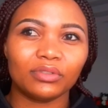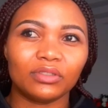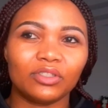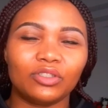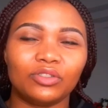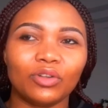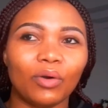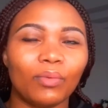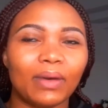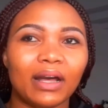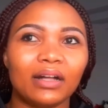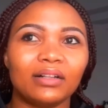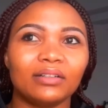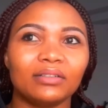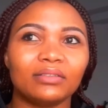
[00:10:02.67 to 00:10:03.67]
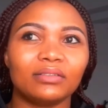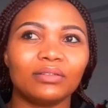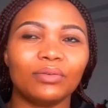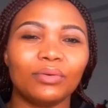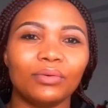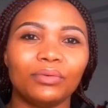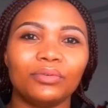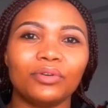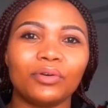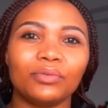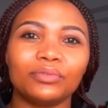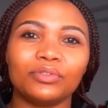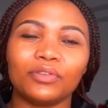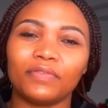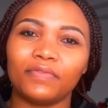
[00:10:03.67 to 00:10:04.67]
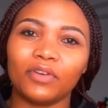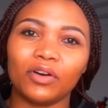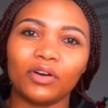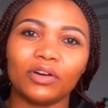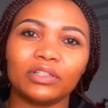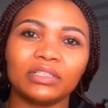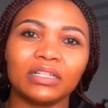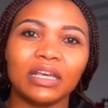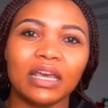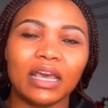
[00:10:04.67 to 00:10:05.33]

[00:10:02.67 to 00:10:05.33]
so well, who knows your flaws,